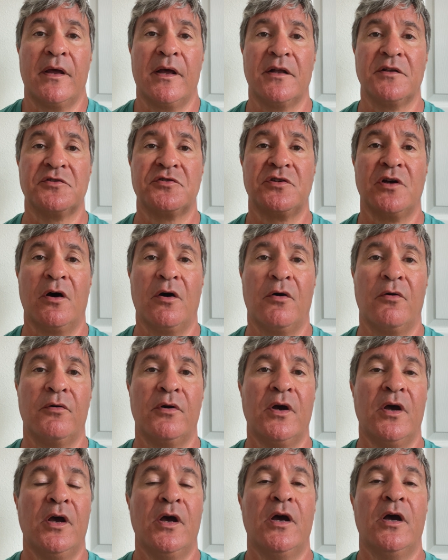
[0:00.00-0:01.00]
And so
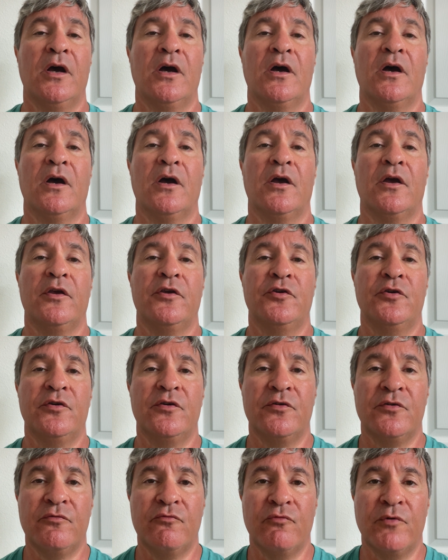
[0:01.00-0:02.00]

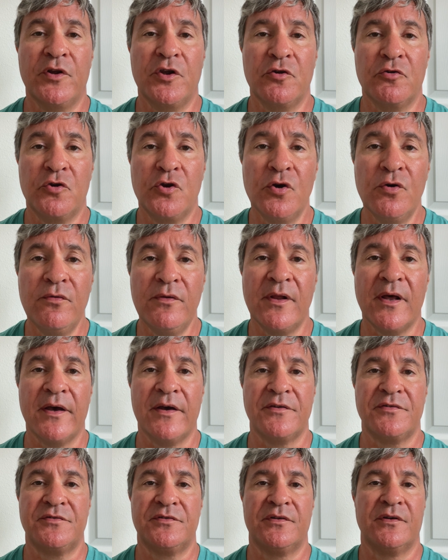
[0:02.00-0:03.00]
when you do
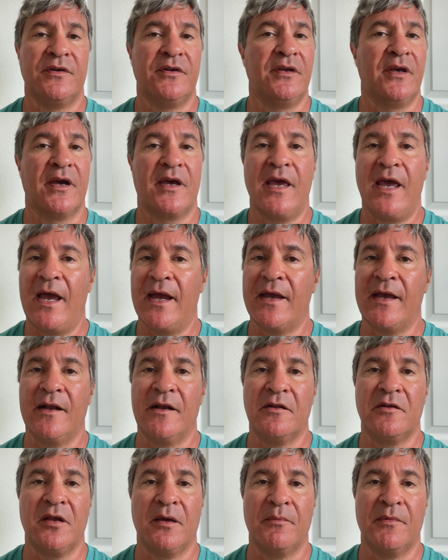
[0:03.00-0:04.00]
this, you can't get
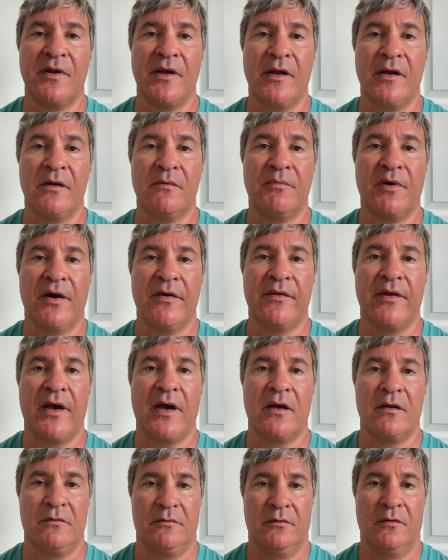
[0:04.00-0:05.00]
intimidated by
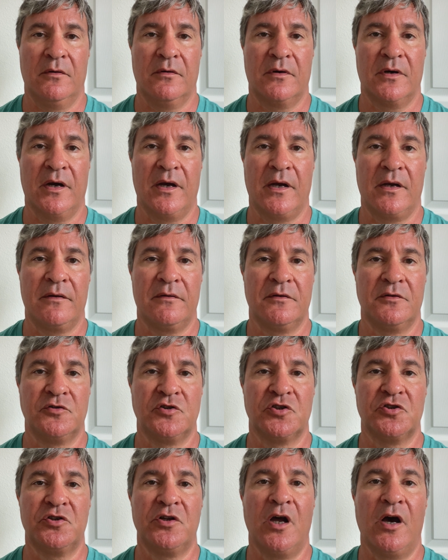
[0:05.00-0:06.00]
that. Okay,
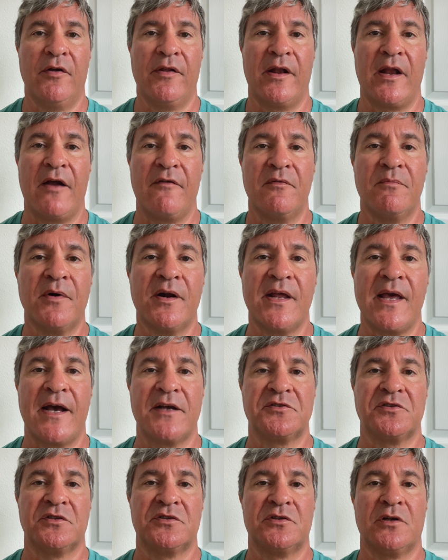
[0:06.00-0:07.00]
just know that everybody
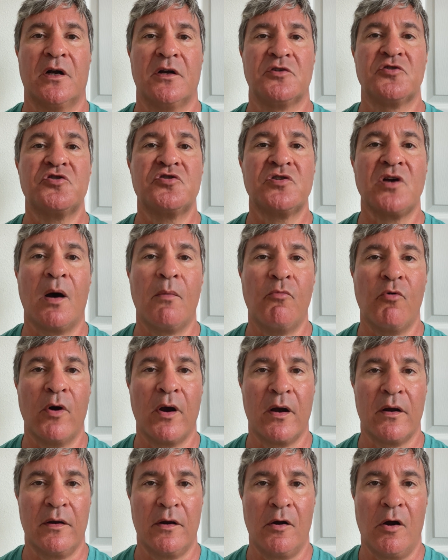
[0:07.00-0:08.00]
has to start
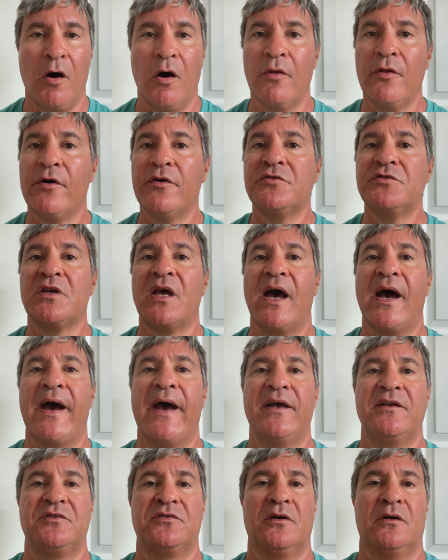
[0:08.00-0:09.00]
somewhere, and all those
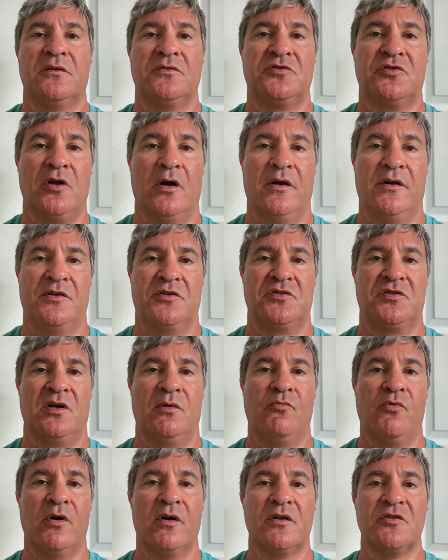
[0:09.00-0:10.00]
guys started
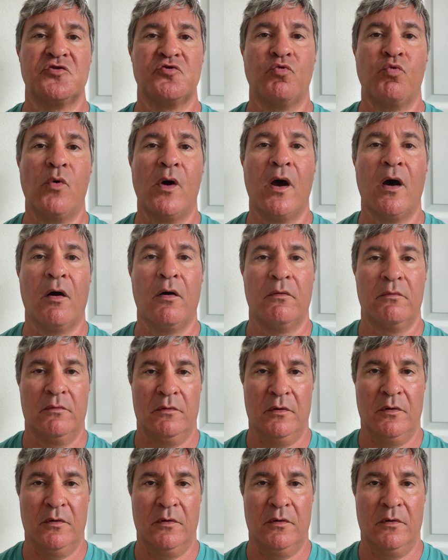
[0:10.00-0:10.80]
somewhere as well.